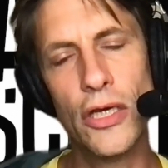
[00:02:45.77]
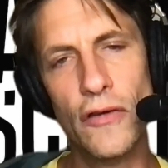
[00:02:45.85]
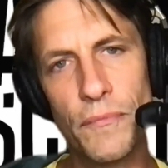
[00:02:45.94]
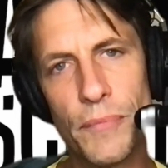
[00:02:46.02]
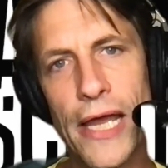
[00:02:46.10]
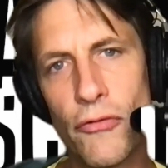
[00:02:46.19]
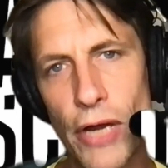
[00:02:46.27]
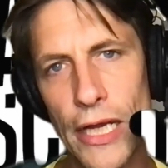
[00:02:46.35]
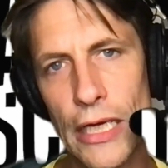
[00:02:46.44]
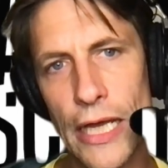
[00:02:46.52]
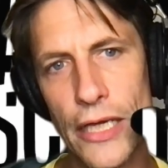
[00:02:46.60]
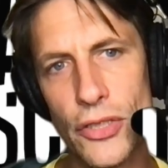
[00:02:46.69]
of pattern
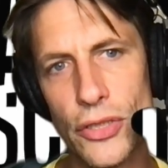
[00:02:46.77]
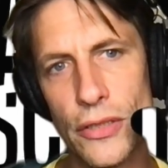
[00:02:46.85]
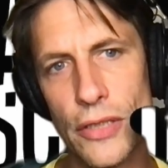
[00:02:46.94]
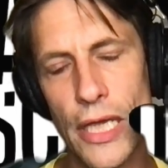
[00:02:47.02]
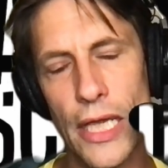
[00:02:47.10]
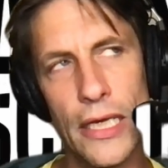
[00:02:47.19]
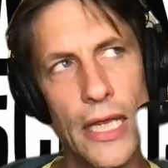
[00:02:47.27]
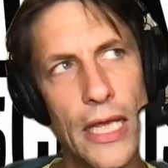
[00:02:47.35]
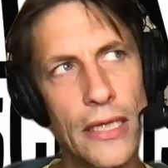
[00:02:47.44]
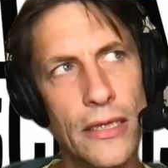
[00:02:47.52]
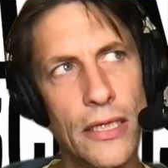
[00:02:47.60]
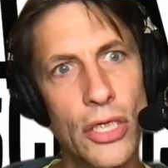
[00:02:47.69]
regulation in
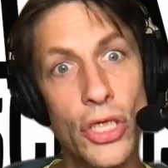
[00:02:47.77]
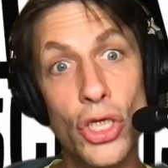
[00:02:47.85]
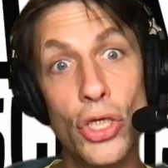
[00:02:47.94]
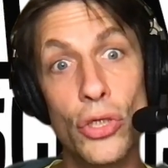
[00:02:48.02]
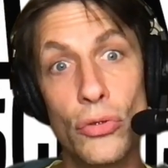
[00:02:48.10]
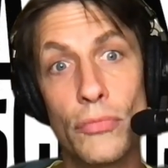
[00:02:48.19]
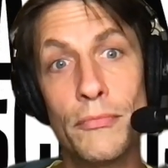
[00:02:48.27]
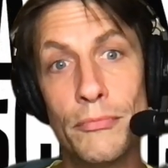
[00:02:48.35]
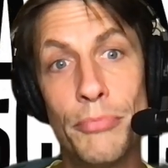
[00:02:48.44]
the new